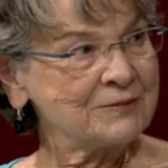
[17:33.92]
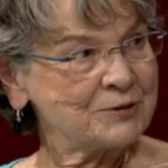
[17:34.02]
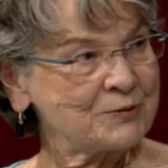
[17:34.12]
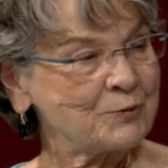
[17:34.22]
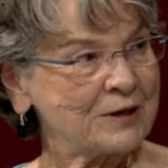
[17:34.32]

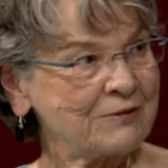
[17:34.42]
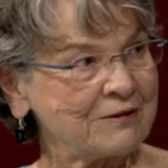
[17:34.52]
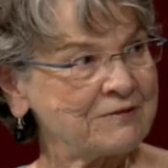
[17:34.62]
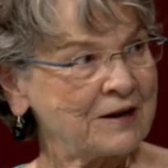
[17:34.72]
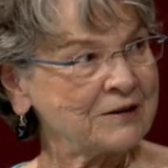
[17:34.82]
was one of our
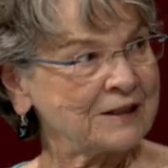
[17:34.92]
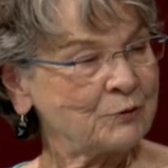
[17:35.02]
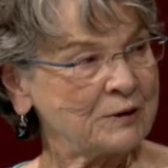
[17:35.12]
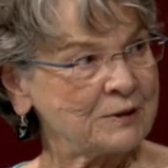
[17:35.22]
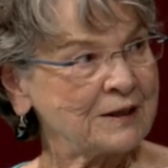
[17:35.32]
founding
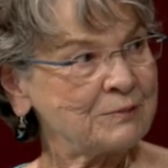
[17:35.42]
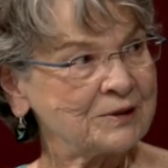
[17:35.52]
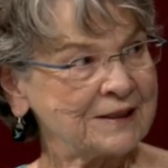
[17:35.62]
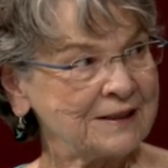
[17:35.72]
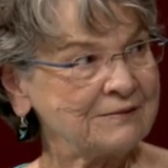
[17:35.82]
women, I believe.